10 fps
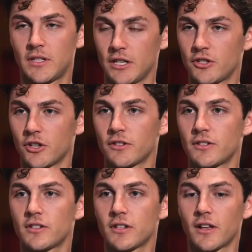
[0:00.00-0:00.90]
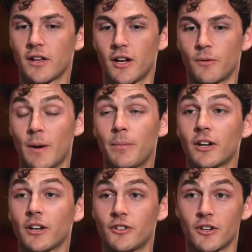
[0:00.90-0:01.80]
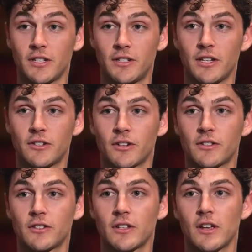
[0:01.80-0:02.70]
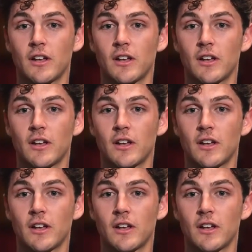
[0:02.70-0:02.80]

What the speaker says: T-shirts, replica jersey T-shirts,